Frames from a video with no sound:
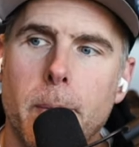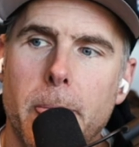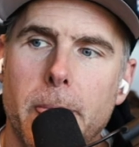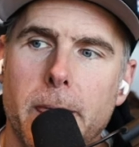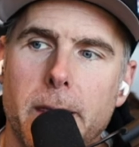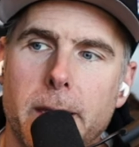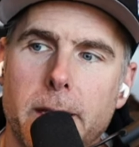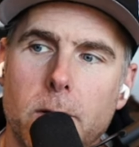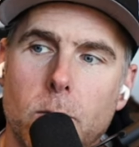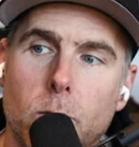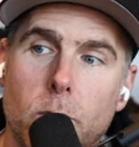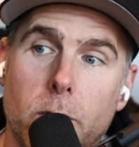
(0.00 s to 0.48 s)

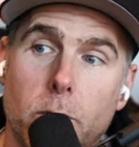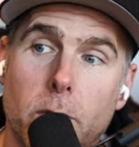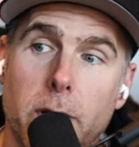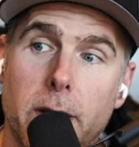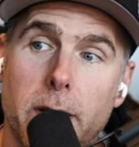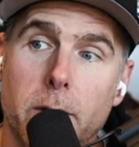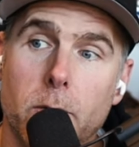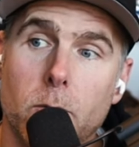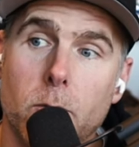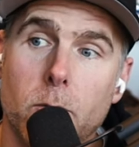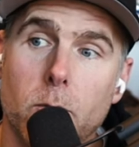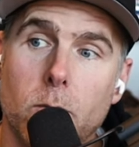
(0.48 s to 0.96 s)
You know, what do
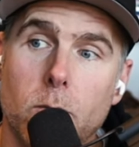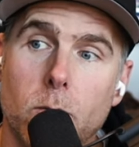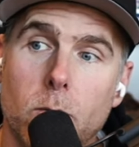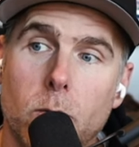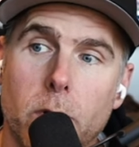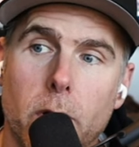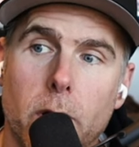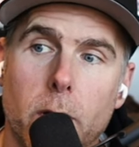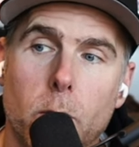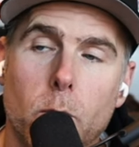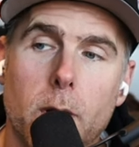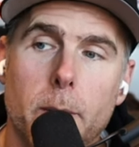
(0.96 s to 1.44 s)

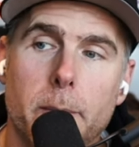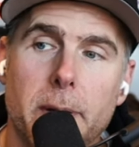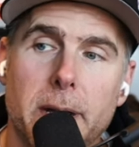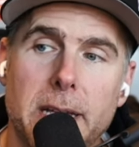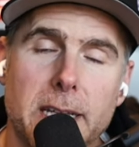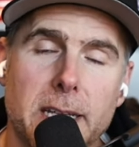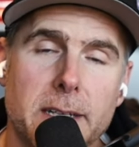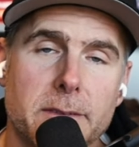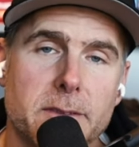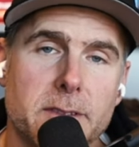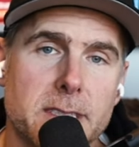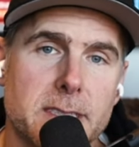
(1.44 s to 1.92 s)
I want my
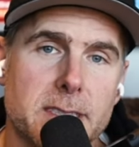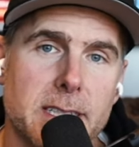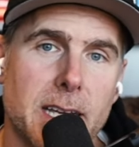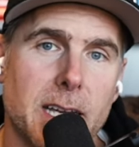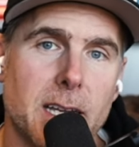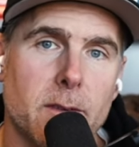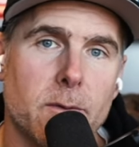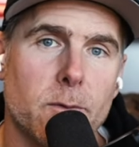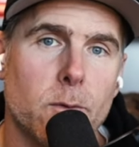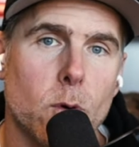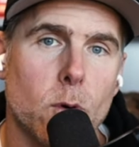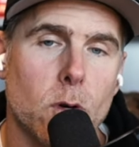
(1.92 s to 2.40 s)
life to
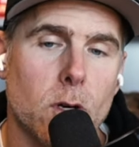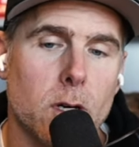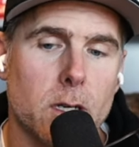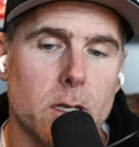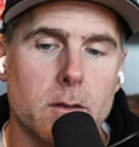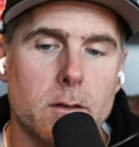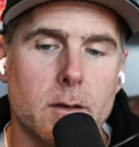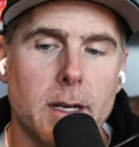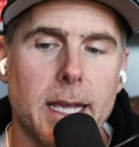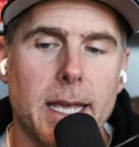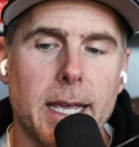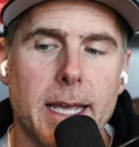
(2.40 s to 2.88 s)
stand
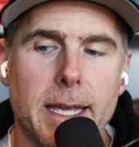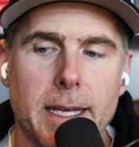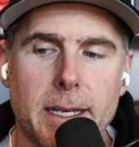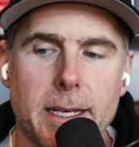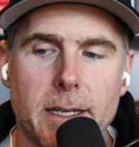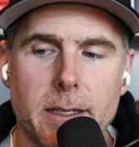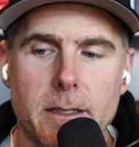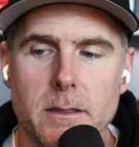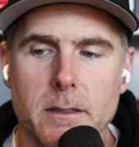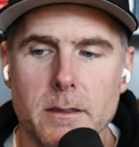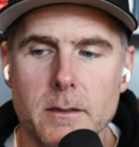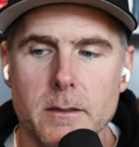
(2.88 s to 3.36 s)
for? And